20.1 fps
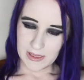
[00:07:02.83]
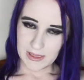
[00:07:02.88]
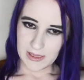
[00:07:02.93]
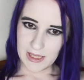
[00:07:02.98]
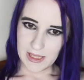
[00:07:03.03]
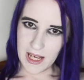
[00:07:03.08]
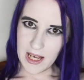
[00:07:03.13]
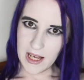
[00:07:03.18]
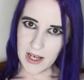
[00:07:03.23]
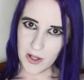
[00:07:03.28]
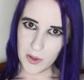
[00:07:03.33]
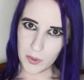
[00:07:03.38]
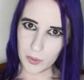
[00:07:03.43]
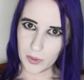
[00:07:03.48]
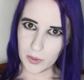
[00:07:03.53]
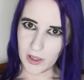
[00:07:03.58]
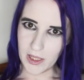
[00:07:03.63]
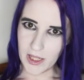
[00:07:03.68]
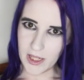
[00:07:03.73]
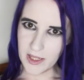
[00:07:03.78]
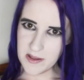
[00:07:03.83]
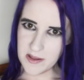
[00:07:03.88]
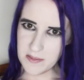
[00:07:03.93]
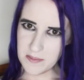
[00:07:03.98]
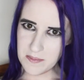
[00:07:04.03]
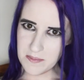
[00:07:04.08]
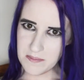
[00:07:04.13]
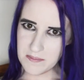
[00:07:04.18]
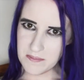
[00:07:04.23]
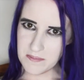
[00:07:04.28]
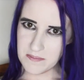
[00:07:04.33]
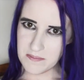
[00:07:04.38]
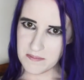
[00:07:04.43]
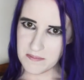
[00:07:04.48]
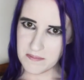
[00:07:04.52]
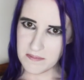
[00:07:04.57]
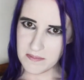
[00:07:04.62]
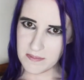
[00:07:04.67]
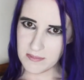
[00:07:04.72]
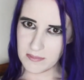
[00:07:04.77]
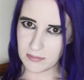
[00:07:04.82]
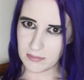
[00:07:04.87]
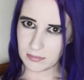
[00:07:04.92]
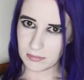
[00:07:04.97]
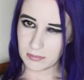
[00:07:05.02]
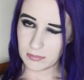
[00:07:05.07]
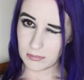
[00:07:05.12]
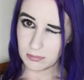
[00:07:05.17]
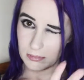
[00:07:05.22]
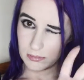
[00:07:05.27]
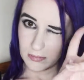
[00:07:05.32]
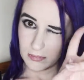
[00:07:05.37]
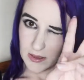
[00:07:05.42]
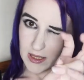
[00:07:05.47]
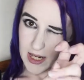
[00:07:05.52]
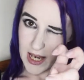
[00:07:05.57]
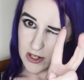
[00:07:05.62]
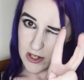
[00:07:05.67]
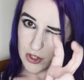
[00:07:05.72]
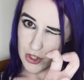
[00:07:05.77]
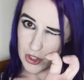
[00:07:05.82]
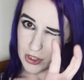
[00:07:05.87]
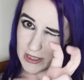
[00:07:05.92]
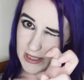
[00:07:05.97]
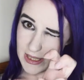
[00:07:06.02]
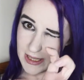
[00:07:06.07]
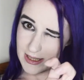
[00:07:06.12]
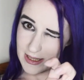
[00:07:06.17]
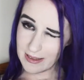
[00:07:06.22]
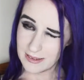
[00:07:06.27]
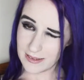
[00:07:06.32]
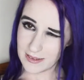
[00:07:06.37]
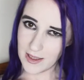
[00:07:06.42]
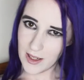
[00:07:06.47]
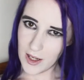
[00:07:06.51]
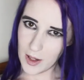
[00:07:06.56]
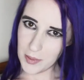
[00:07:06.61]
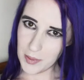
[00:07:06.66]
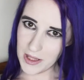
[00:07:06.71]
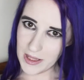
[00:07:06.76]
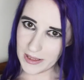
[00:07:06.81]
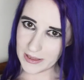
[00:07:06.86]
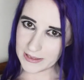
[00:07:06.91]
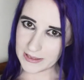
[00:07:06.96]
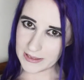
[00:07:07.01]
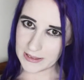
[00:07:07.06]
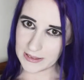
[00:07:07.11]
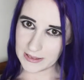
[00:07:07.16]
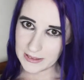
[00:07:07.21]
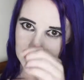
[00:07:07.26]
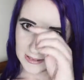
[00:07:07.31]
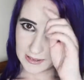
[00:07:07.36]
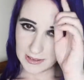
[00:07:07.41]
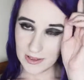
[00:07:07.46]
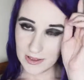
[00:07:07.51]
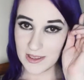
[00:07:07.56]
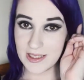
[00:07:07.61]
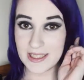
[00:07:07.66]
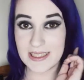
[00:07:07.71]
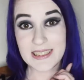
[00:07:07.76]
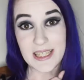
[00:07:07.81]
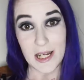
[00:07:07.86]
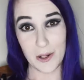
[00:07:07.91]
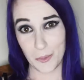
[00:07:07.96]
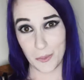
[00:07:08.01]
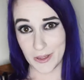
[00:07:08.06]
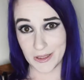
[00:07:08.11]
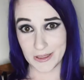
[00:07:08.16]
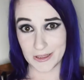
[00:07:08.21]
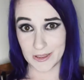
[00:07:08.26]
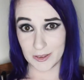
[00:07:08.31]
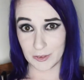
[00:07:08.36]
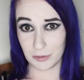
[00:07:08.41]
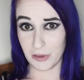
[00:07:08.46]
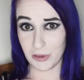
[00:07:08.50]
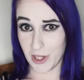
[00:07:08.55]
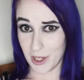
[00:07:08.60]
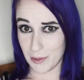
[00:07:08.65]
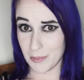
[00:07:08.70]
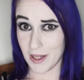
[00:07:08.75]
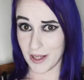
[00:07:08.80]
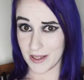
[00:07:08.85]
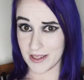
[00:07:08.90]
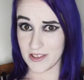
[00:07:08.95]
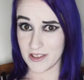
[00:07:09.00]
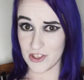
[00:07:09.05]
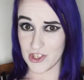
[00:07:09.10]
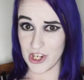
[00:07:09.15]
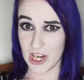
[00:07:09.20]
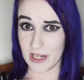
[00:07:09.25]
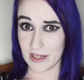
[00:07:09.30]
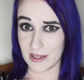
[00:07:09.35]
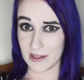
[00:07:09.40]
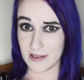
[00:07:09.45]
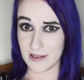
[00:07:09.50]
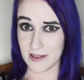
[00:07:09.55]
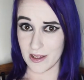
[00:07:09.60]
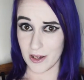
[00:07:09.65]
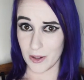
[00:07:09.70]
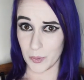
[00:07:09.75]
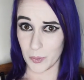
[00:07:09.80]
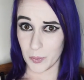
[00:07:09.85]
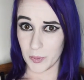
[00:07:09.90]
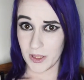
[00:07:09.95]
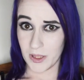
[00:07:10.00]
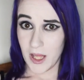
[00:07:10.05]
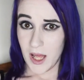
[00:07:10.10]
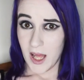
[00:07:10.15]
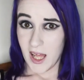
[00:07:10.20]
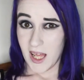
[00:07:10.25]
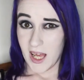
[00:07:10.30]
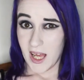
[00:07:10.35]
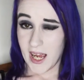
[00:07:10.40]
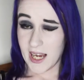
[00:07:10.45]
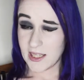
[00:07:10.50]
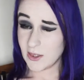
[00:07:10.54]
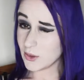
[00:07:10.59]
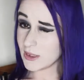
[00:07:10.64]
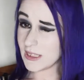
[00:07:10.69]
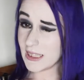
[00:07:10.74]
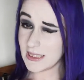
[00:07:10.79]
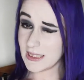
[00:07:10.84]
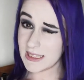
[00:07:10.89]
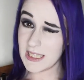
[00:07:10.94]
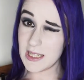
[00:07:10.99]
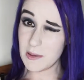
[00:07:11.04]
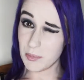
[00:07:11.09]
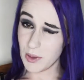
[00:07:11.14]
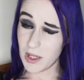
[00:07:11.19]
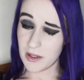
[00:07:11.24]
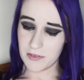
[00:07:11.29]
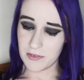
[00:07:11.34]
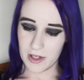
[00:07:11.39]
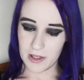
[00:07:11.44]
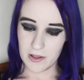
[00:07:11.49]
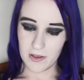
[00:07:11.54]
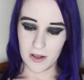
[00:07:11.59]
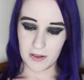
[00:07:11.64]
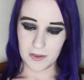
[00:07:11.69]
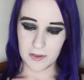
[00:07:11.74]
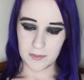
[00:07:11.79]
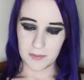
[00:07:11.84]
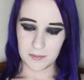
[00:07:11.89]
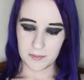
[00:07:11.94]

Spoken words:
Now, I am naturally a blonde, or at least I was very blonde as a child, so I don't tend to keep blonde very long.